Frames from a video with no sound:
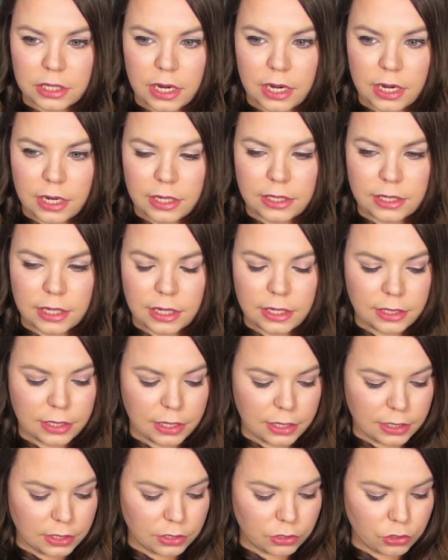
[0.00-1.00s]
And it says
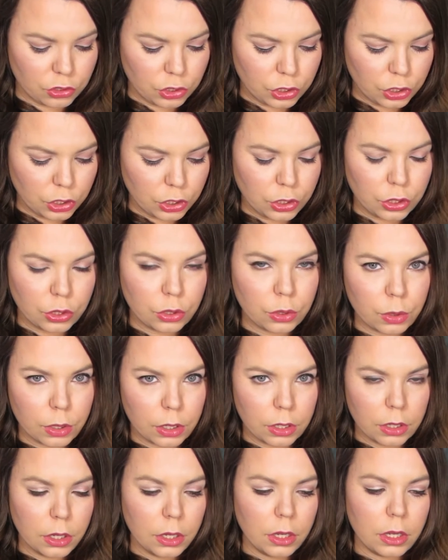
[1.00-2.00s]
it's two
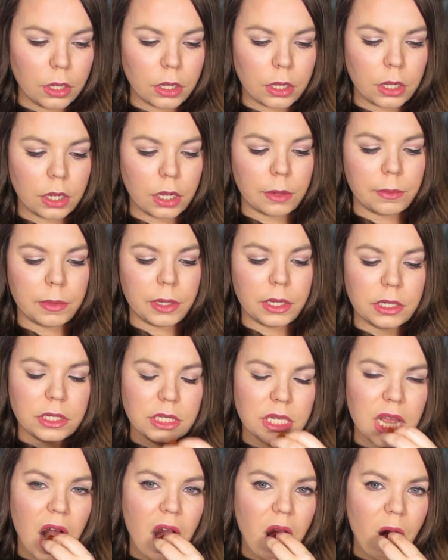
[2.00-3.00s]
gummies.